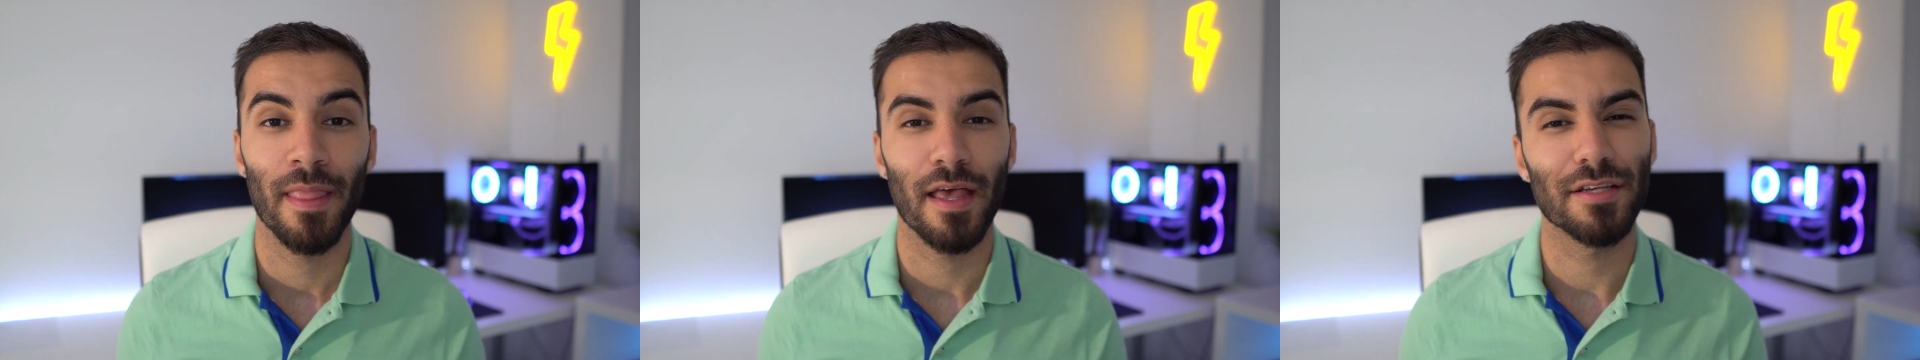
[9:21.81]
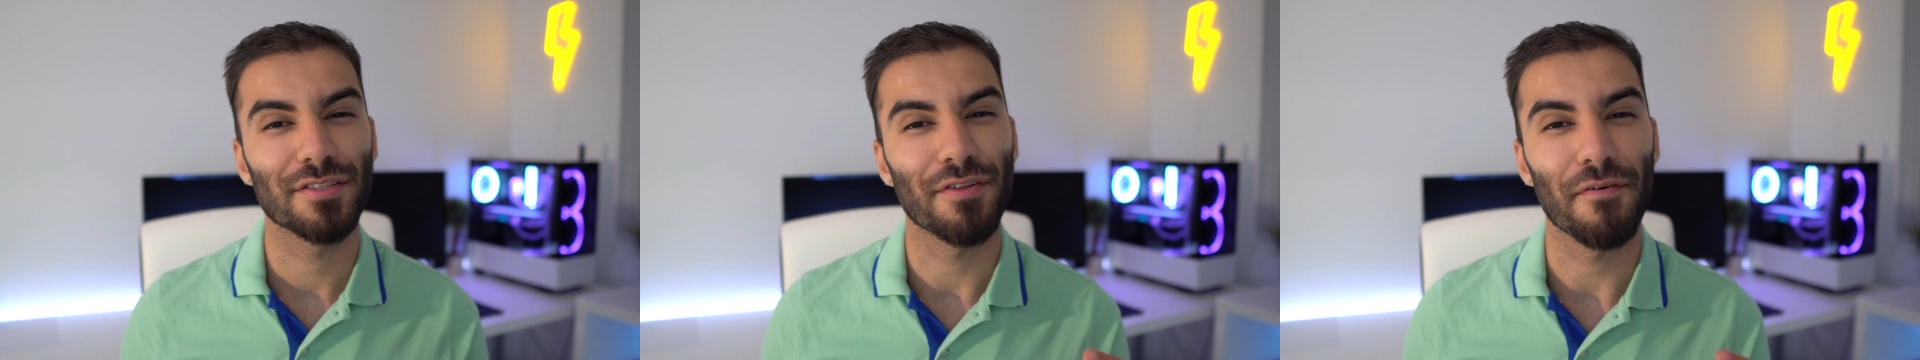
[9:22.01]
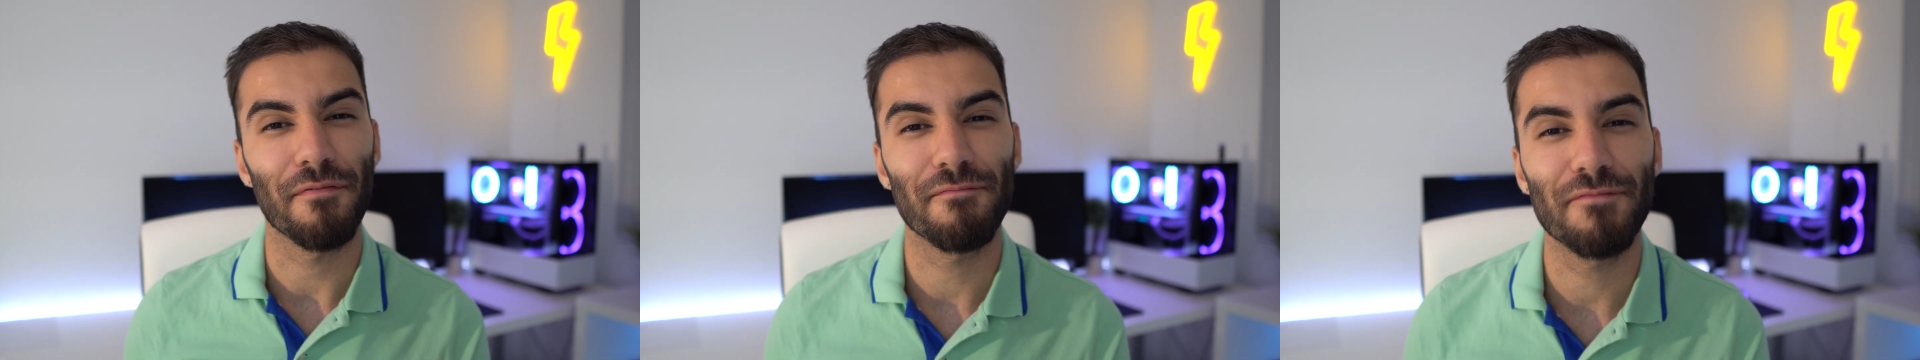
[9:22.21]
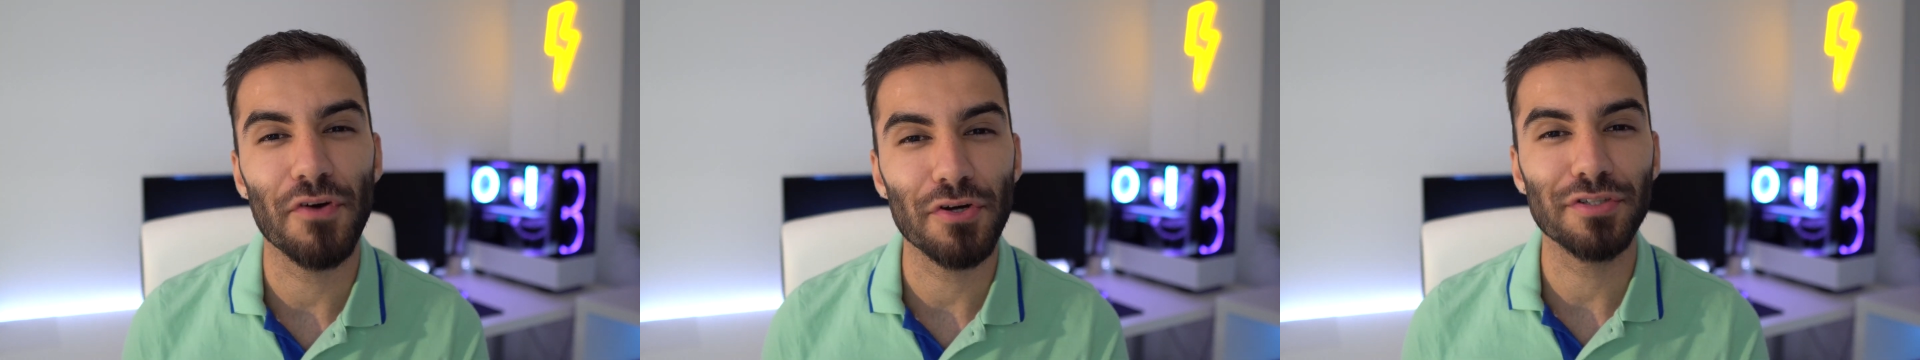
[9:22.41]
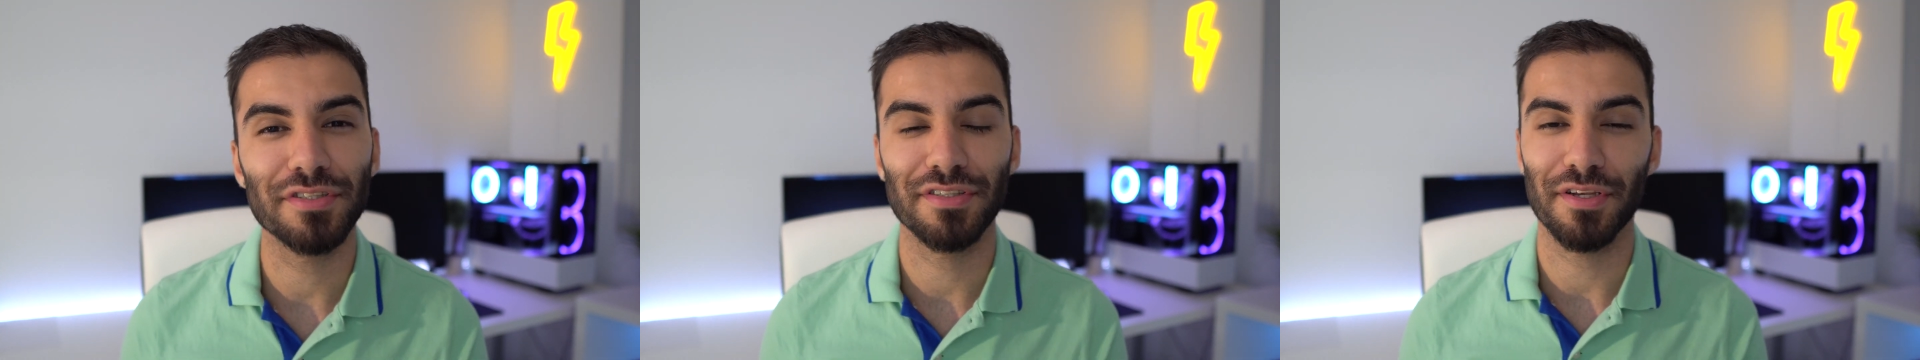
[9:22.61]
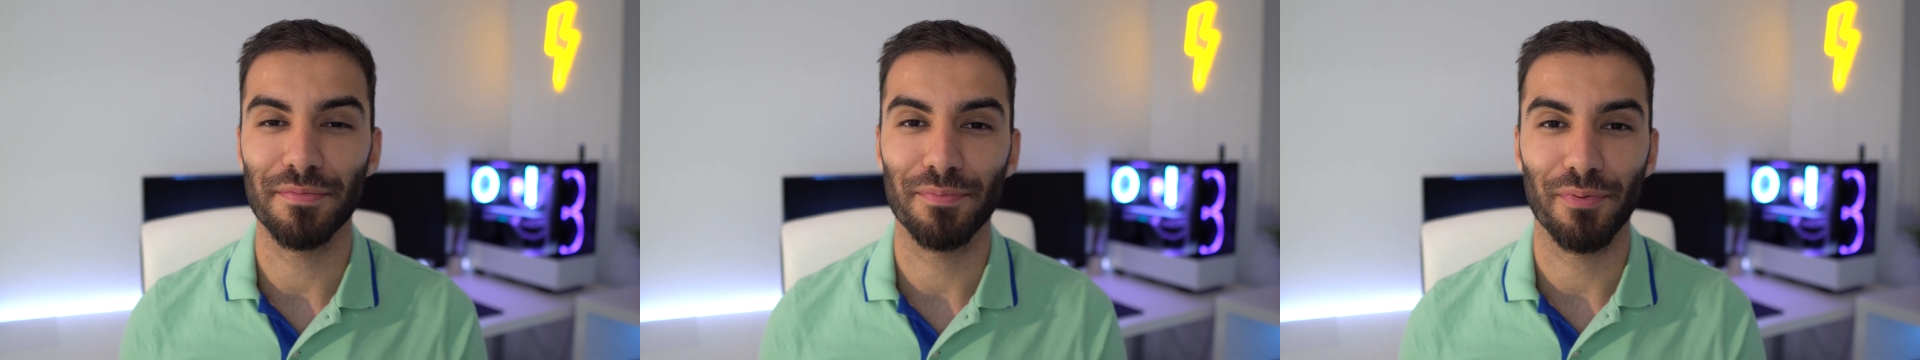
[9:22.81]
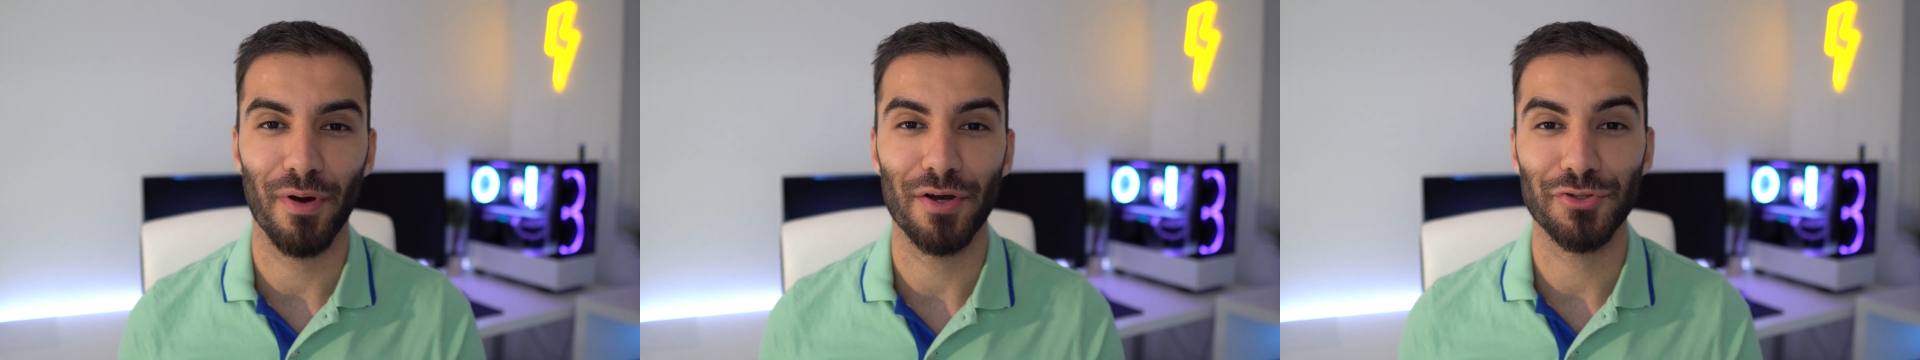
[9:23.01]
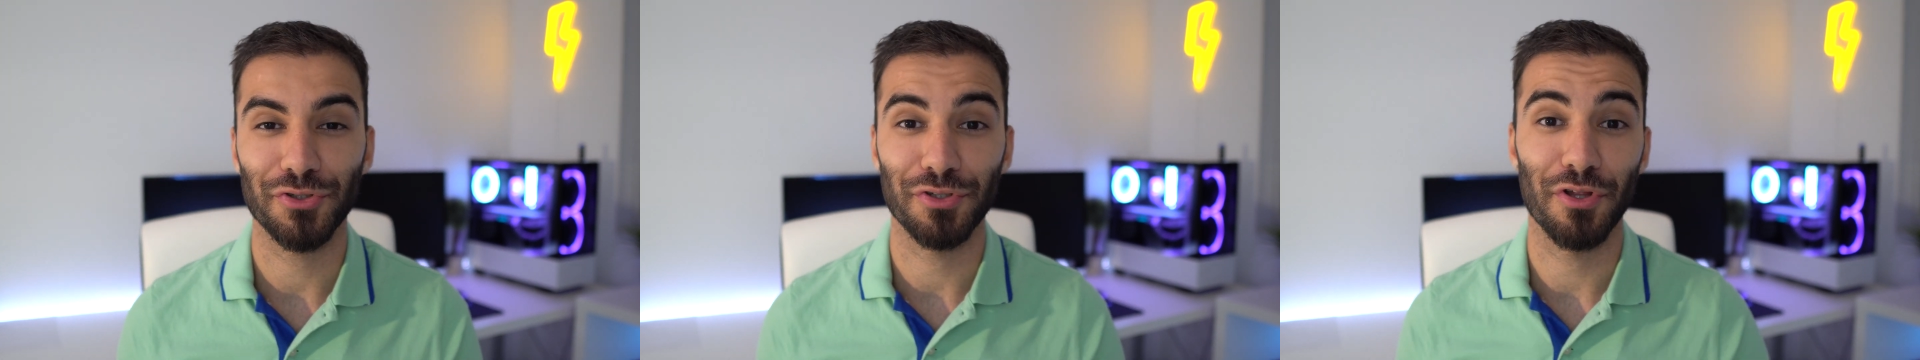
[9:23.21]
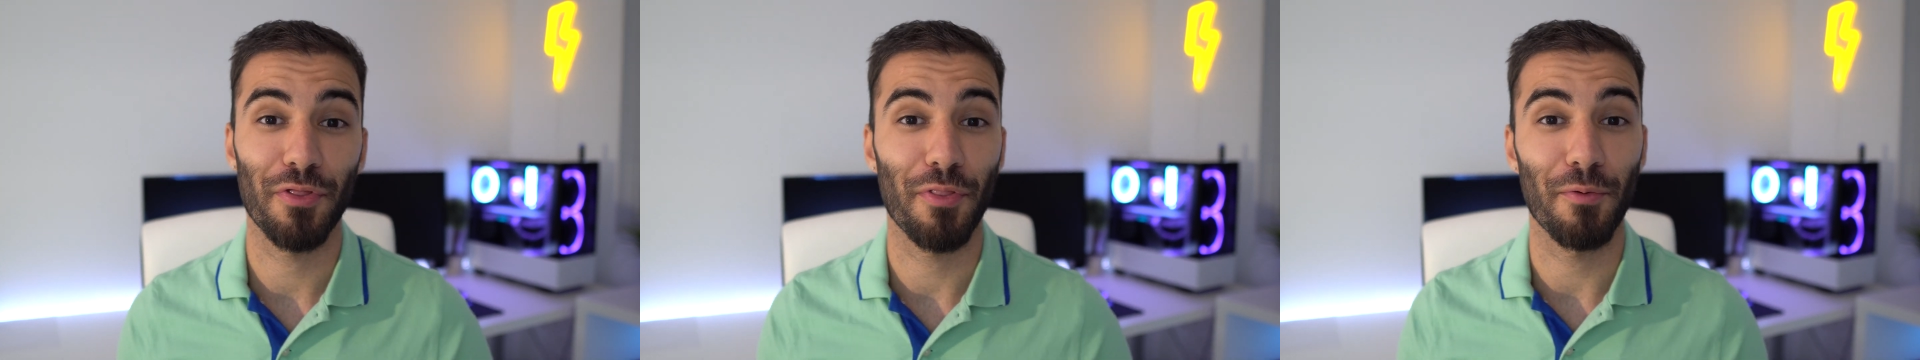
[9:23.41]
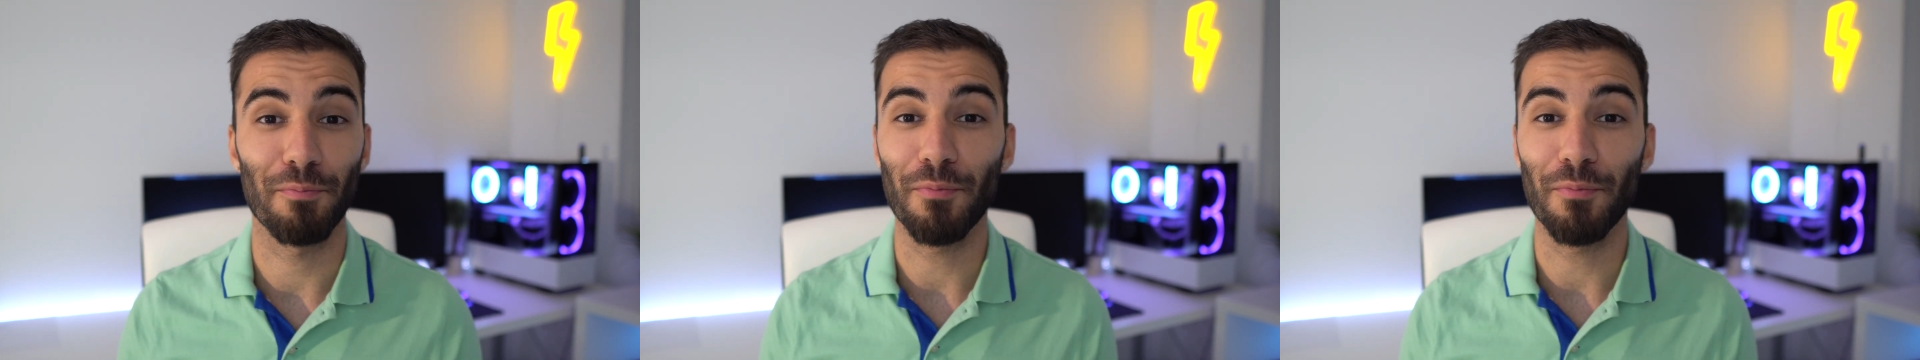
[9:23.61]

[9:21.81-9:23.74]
is the first impression the